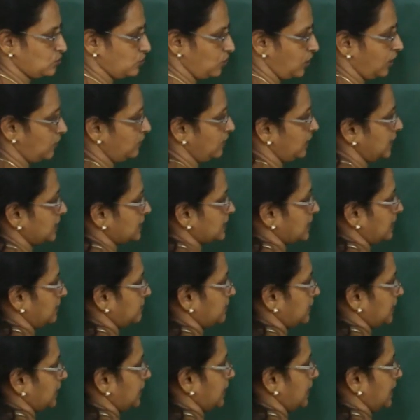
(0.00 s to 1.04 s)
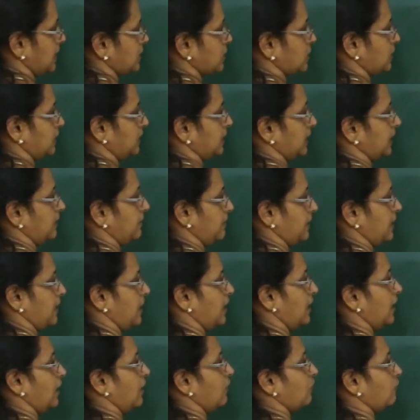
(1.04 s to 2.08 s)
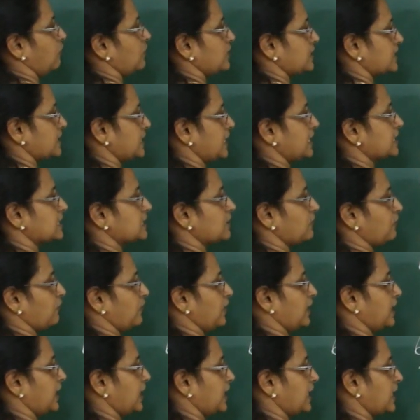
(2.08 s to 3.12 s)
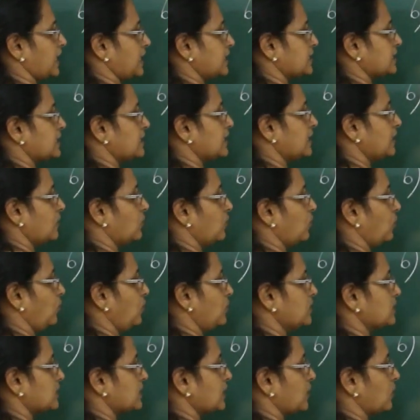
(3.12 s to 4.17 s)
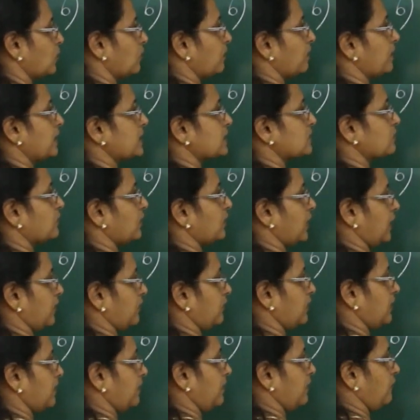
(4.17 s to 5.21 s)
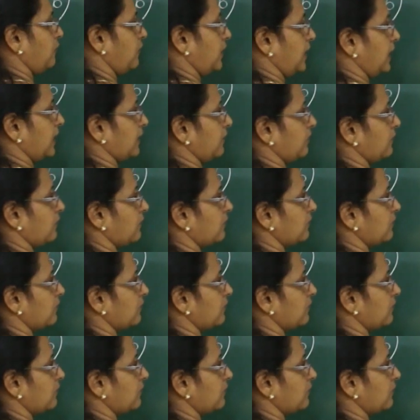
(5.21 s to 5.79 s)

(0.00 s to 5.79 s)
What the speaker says: So, how will it come the relation? Tell me. First x, if we are taking 0, 0 plus 5 will be 5.